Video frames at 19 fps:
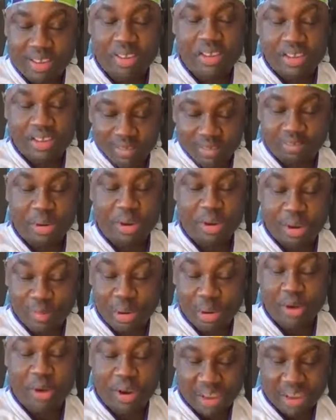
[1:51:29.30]
Menor
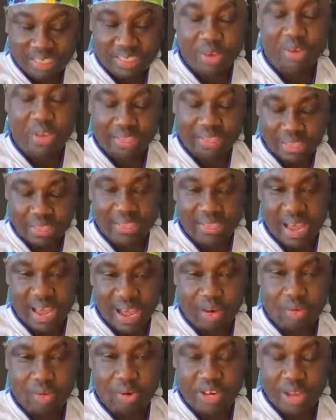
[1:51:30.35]
Casavi is here. What
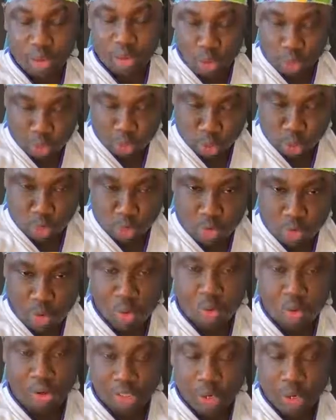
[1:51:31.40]
do you call YouTube?
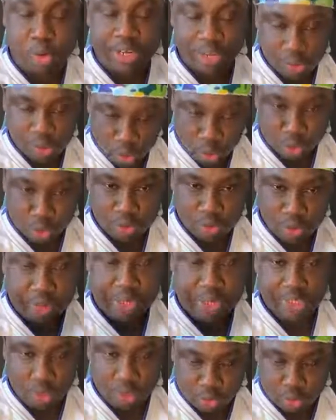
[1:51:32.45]
So only YouTube, so only
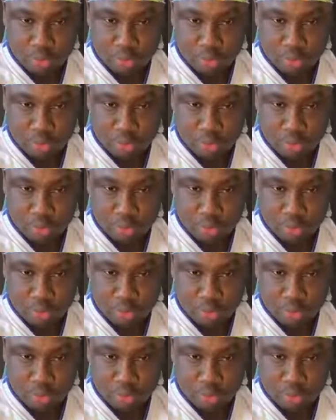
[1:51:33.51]
YouTube.